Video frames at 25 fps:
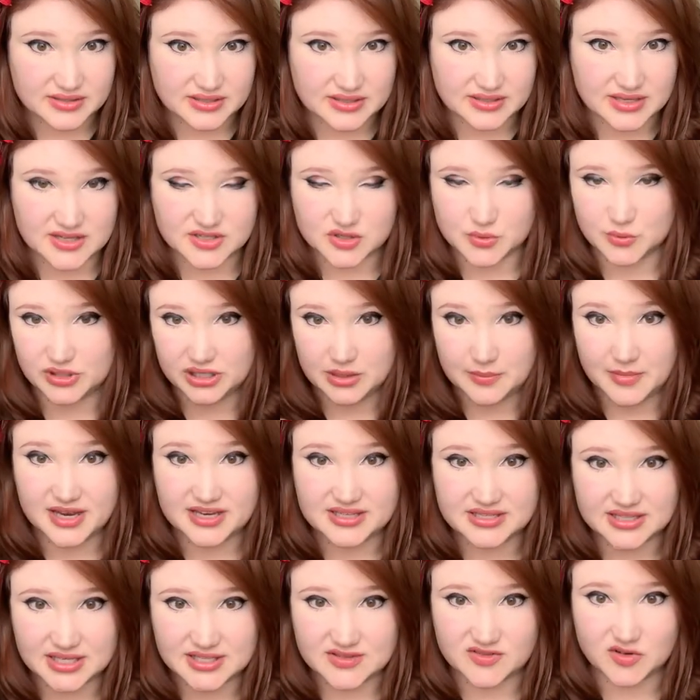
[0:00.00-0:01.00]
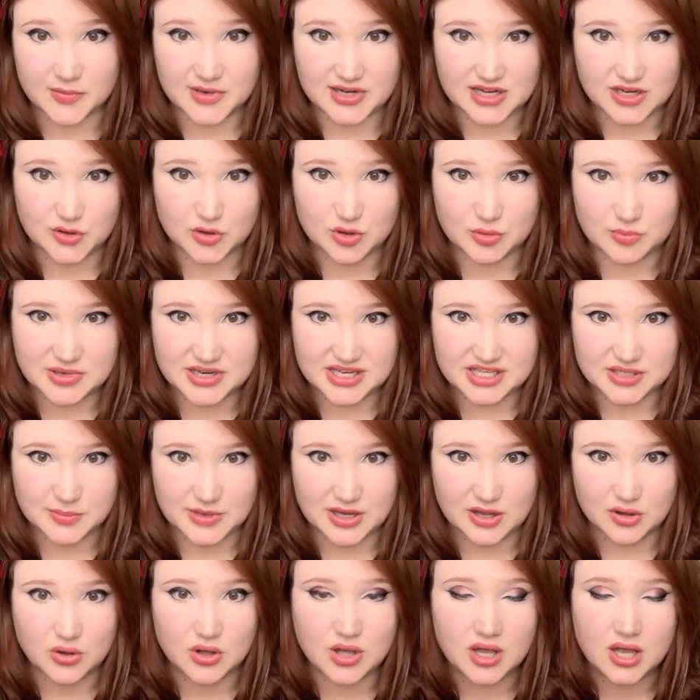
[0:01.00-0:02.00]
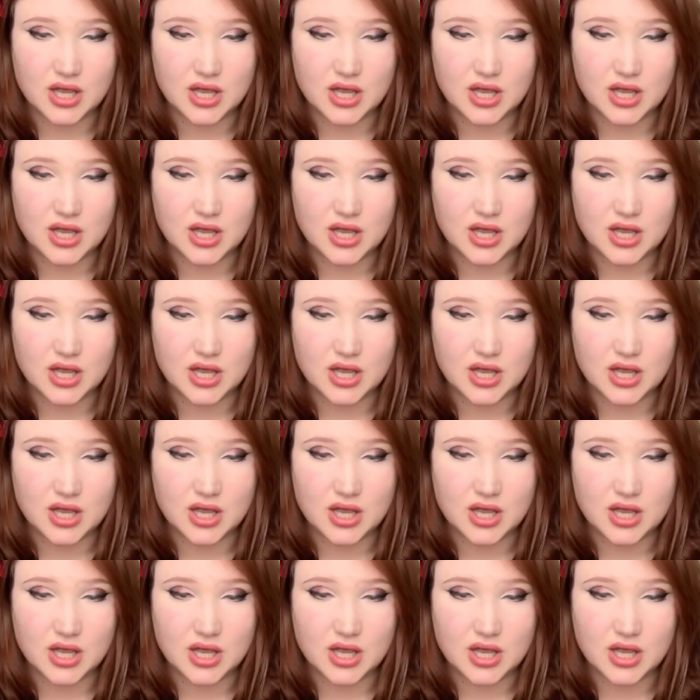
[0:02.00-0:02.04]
It doesn't really make sense for me to do it piecemeal.